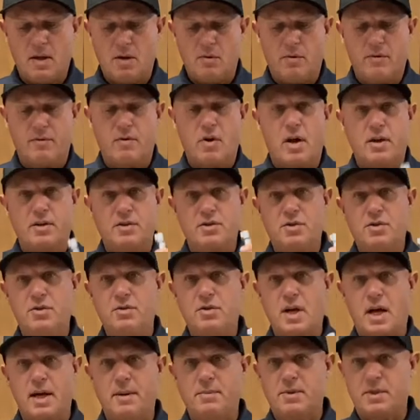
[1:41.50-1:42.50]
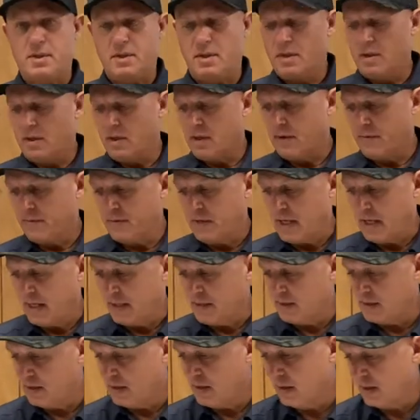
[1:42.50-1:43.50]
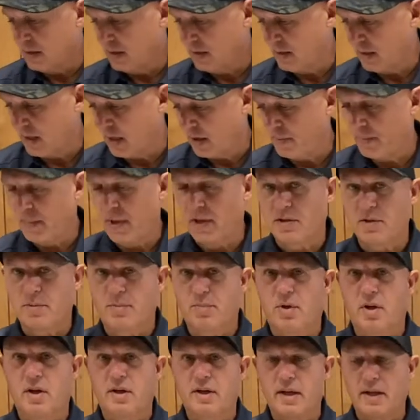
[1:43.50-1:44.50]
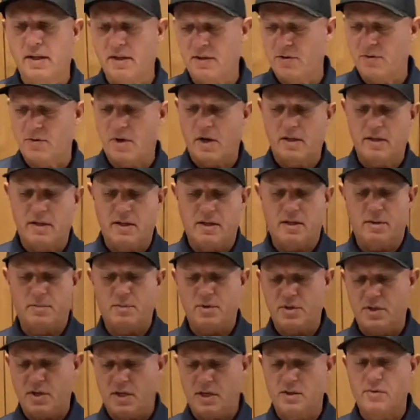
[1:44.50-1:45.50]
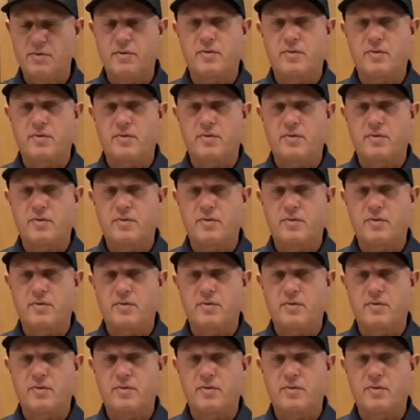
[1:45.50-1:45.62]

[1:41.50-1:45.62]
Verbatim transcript: We've got two types of kits that are meant to plug in directly into the machines.